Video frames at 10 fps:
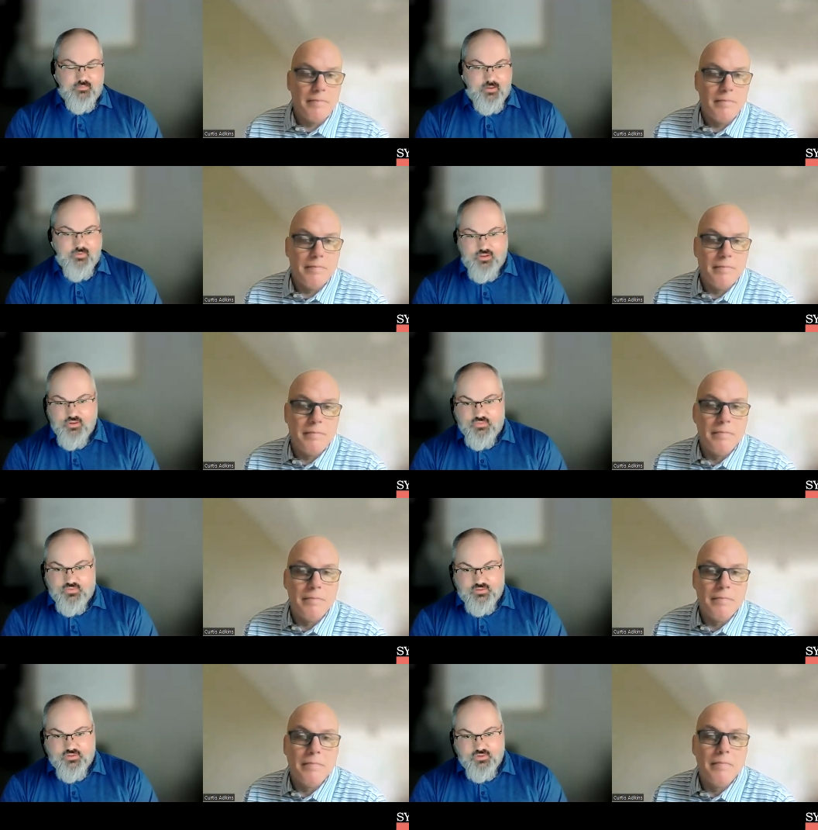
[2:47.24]
Speaker 1: they may be
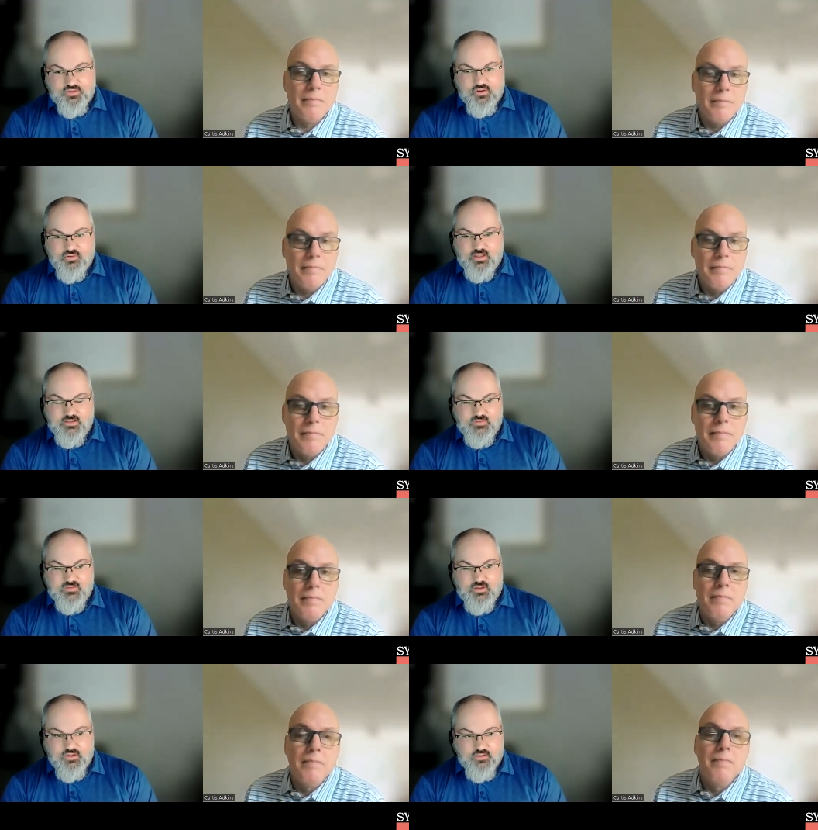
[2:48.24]
using to ensure that it's
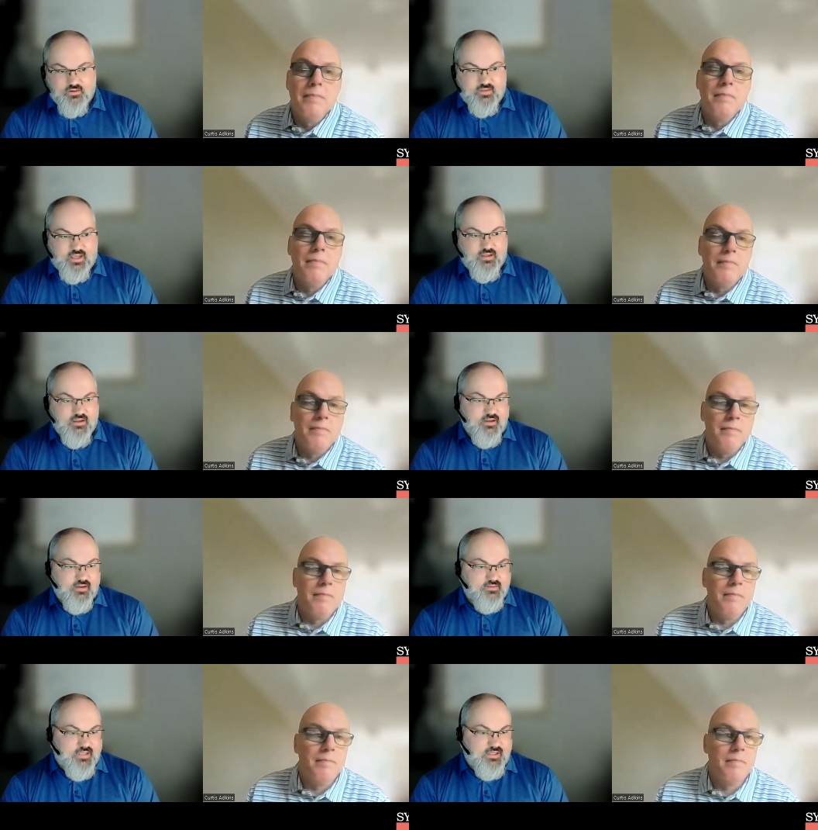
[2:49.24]
secure and that
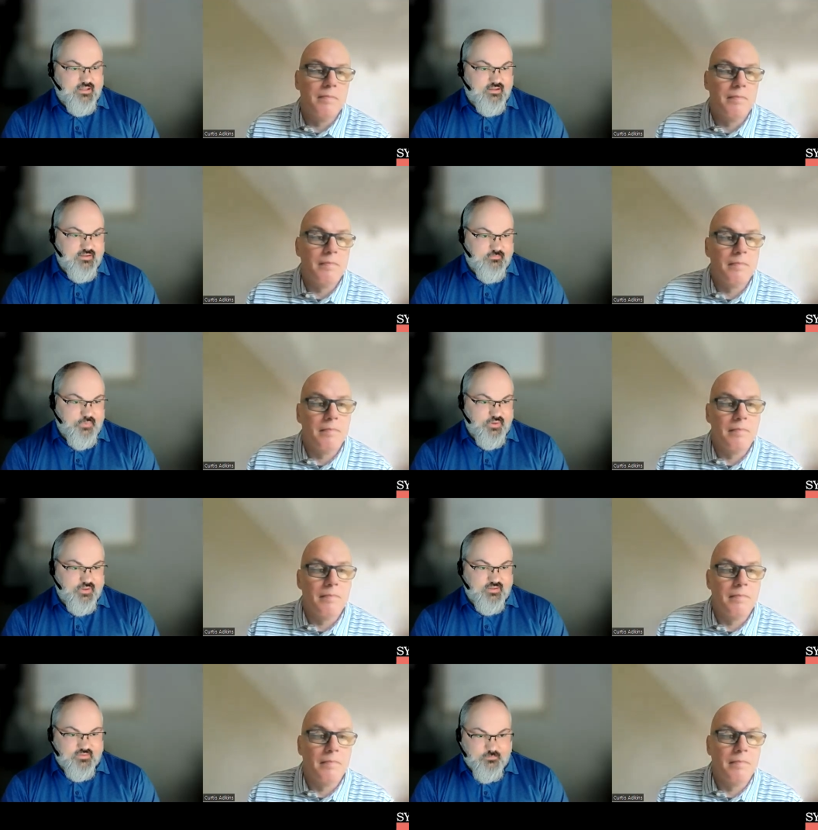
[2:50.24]
data
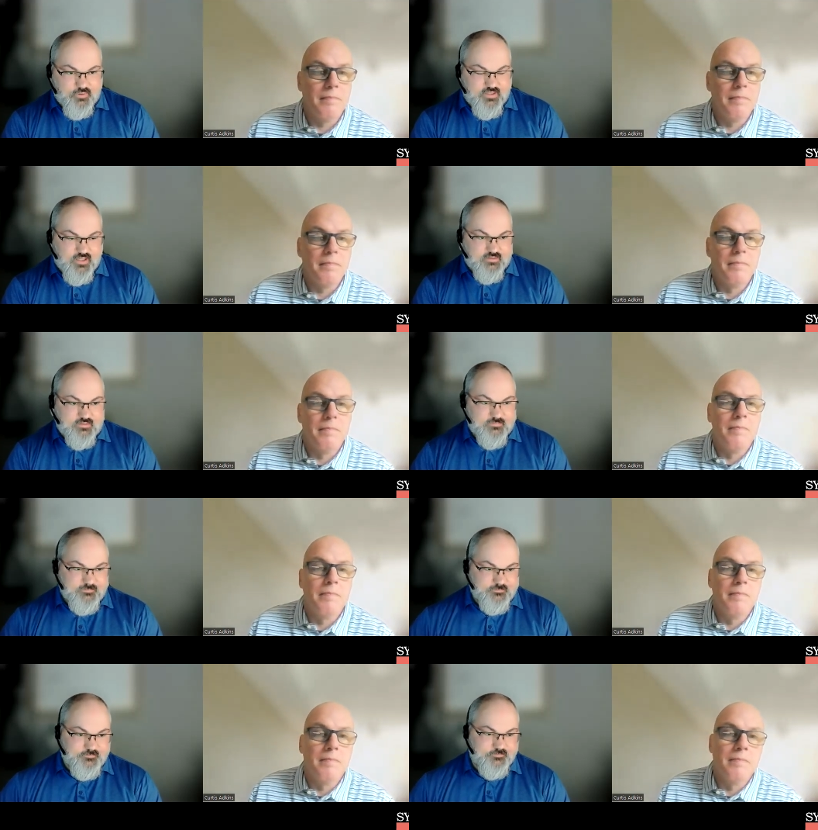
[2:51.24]
input is protected.
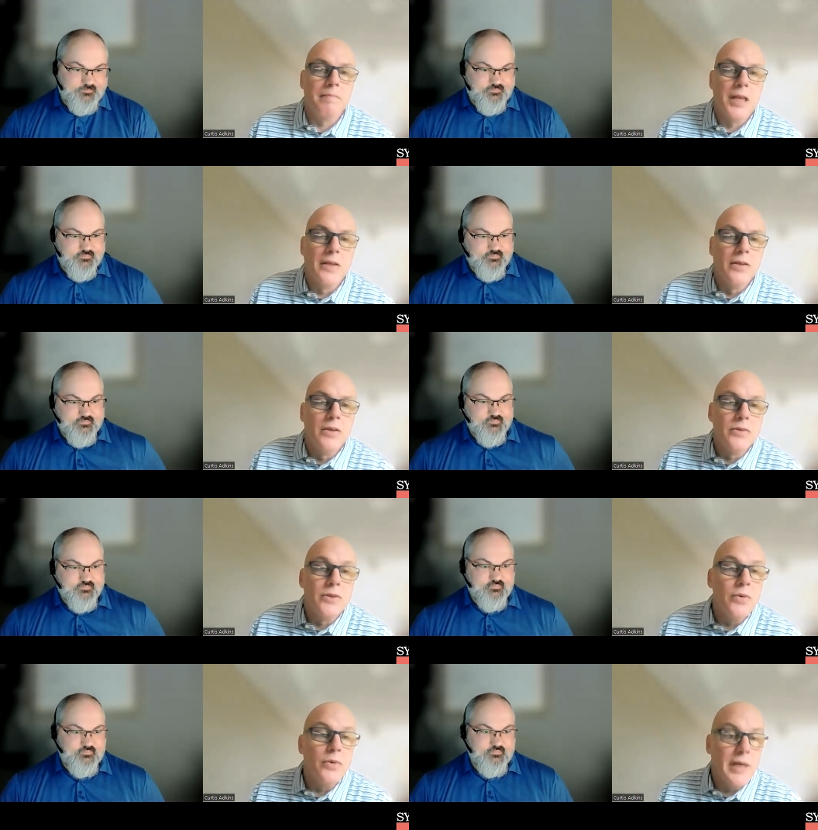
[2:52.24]

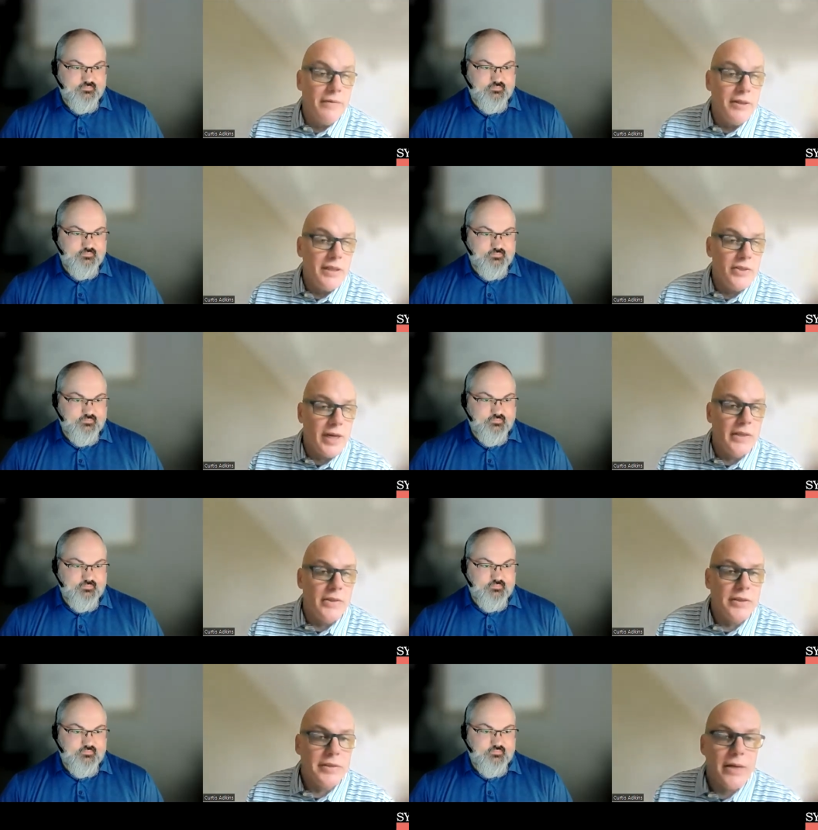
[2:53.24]
So,
Speaker 2: given these
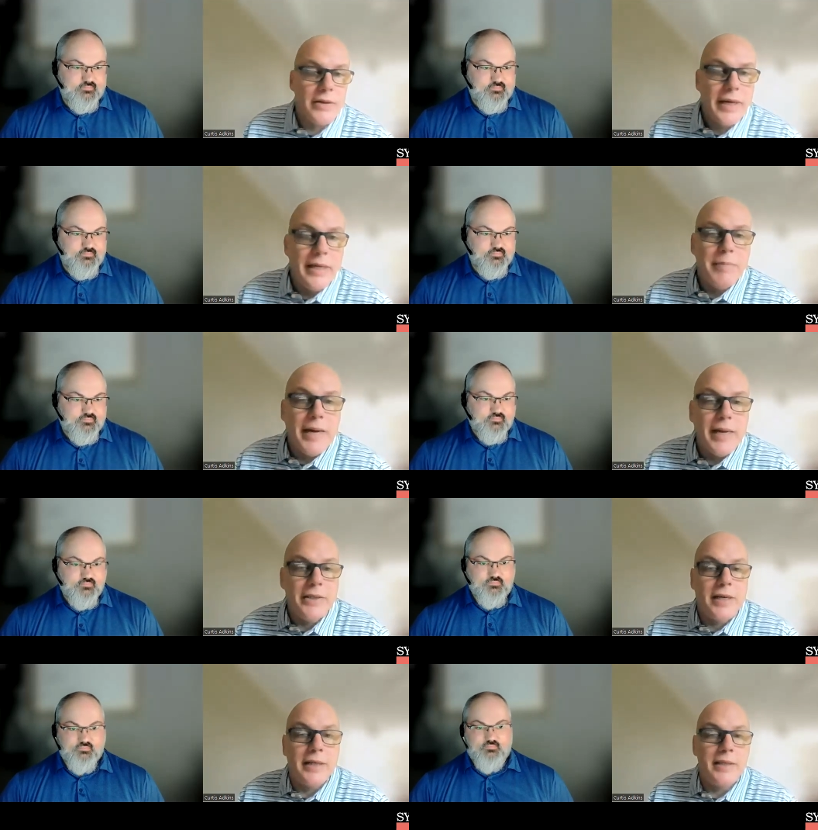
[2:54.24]
challenges, how can
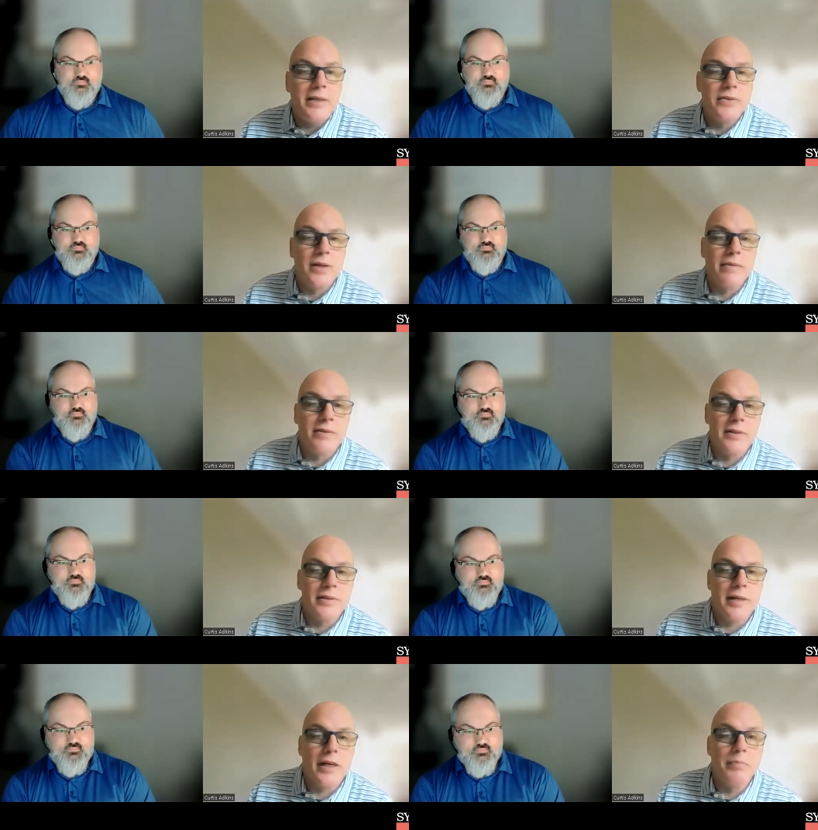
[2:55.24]
managed IT
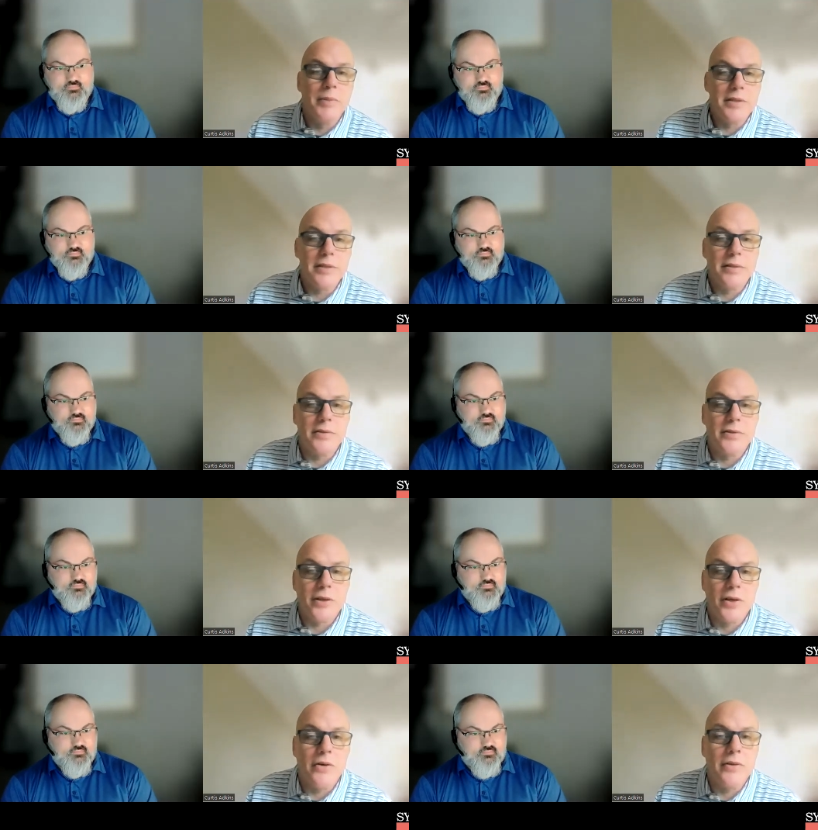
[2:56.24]
services help businesses
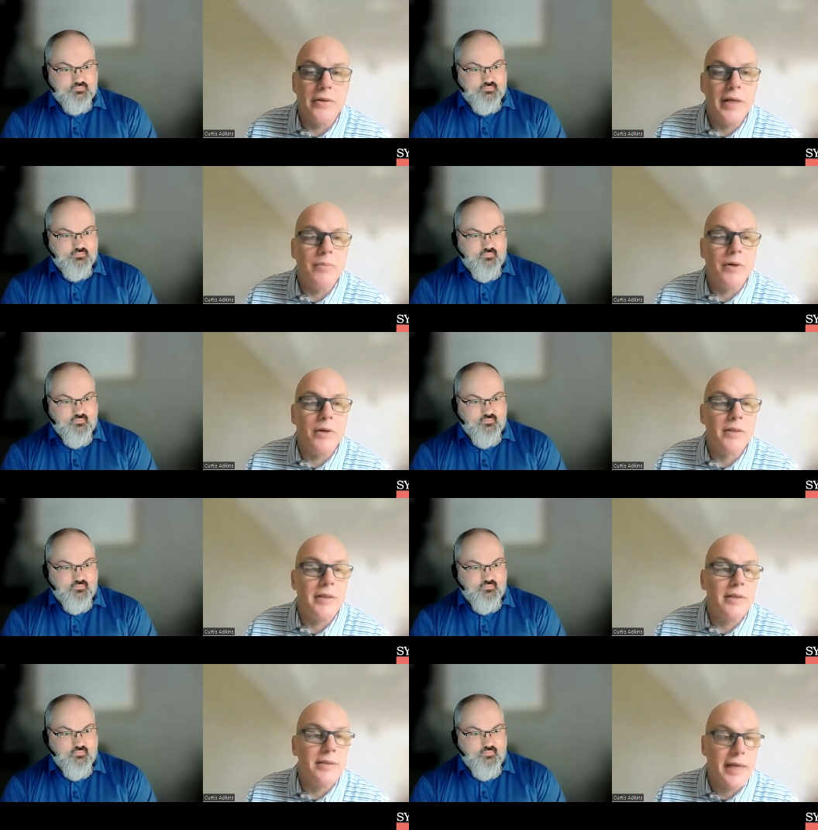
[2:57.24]
secure their networks
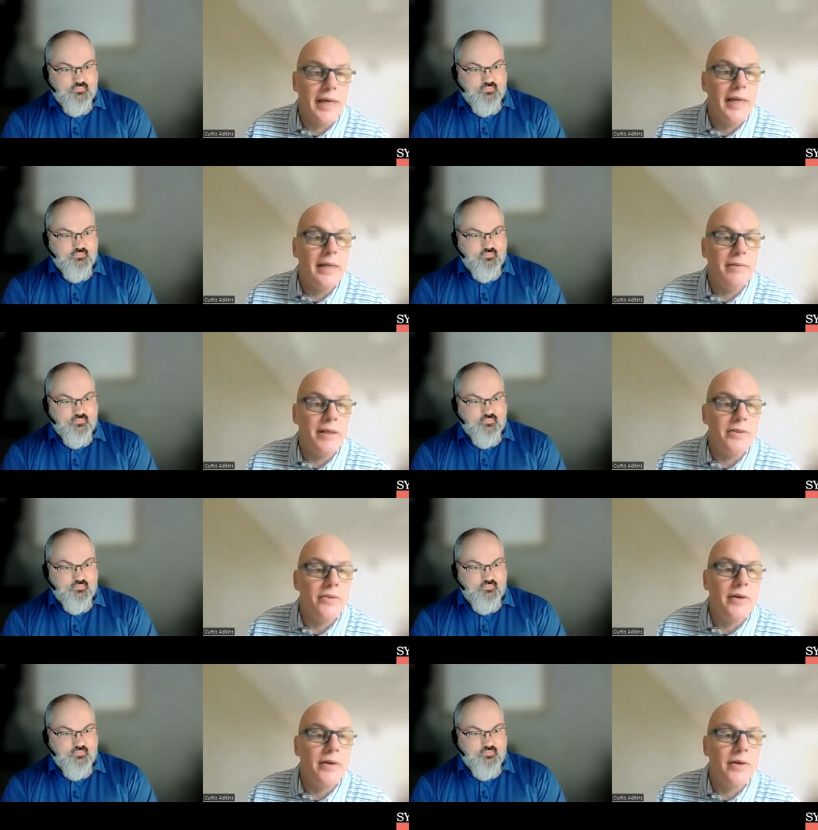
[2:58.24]
and stay ahead of these